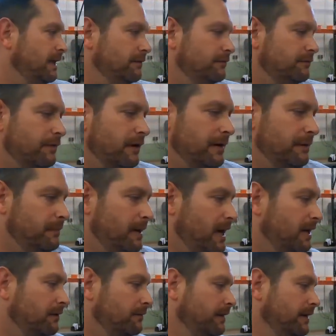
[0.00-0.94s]
in-frame
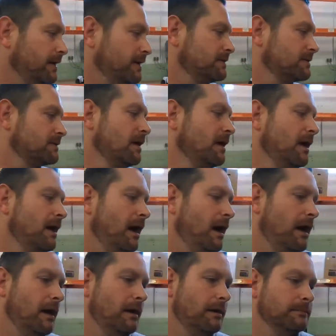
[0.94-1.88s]
batteries,
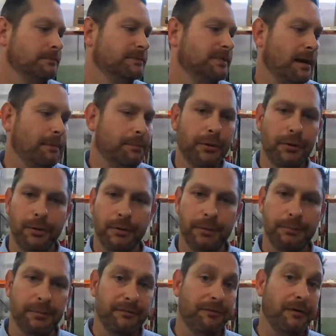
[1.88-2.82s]
um, Dapu
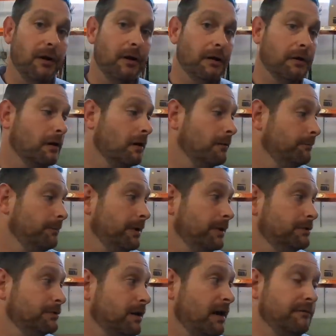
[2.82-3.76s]
and Bafang
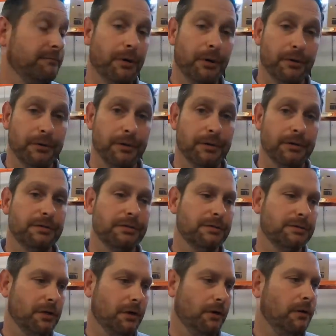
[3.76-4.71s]
mid-drive motors.
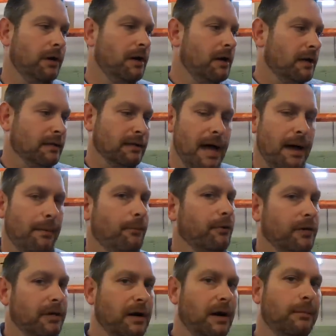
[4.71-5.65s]
So a lot
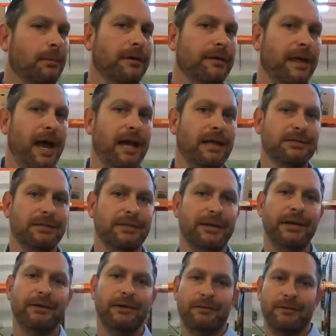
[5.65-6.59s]
more to come on that. So you're
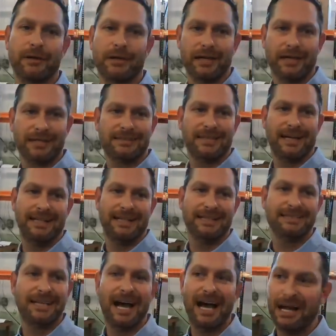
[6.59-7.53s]
here at a really
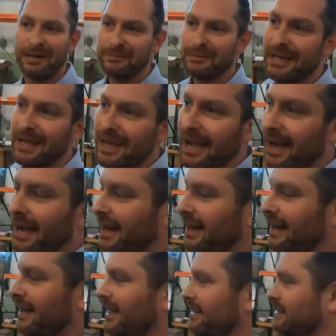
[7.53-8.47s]
exciting time
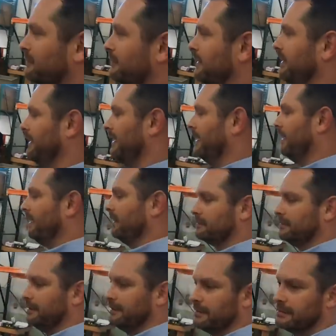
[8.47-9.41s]
uh, as, we, uh, as
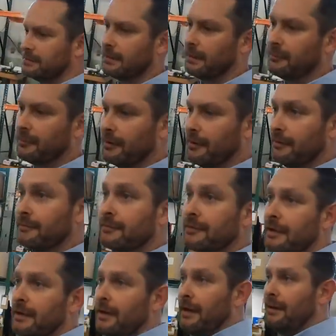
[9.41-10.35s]
we're in the summer of,
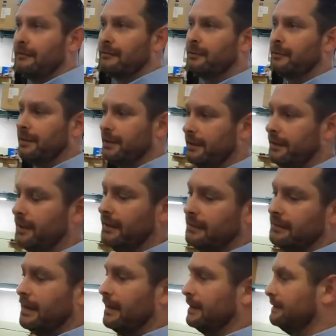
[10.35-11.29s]
of
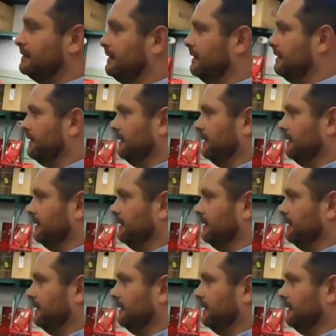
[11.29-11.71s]
2019